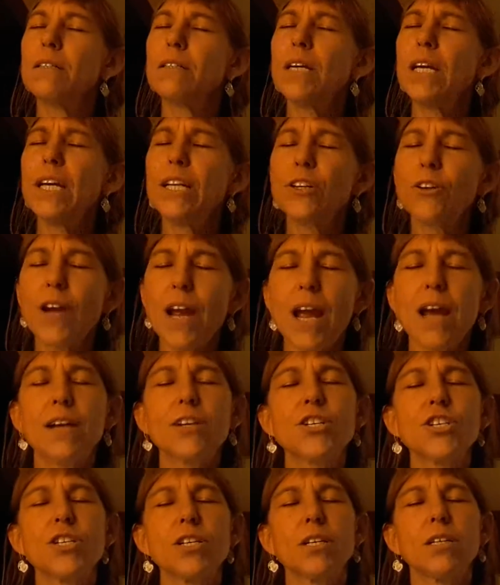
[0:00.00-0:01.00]

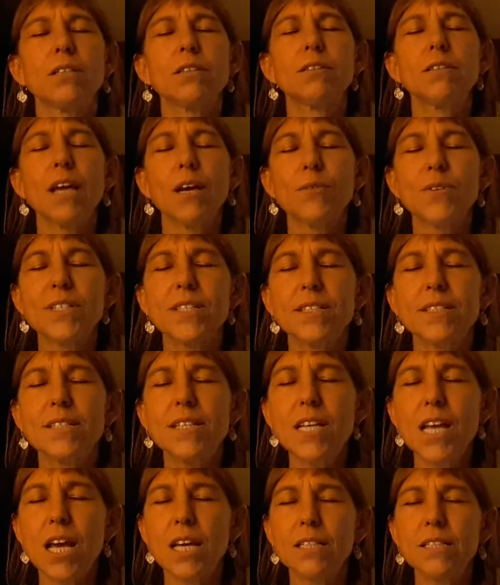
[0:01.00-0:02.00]
interaction that was
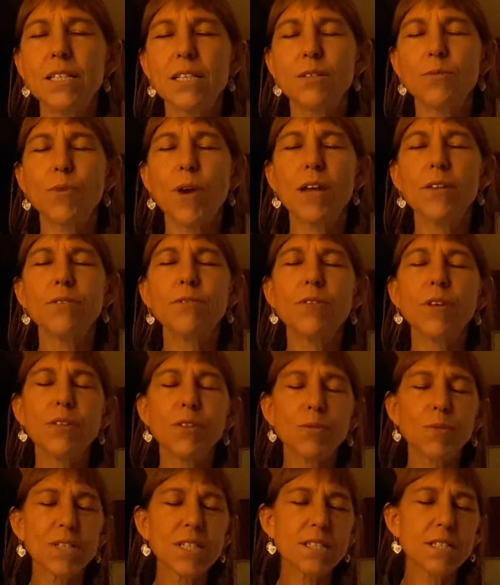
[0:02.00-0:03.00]
intended rather than
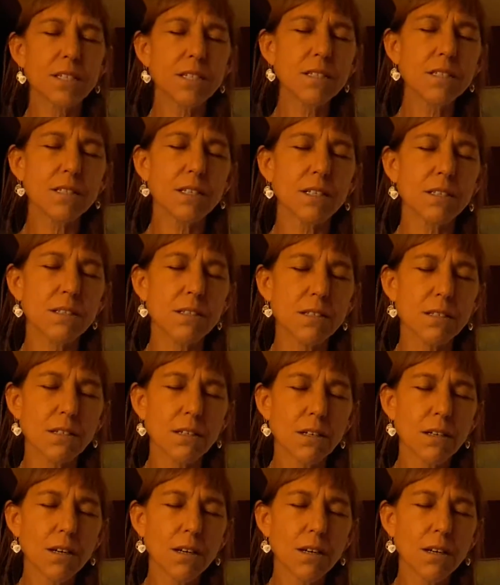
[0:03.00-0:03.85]
the resistance.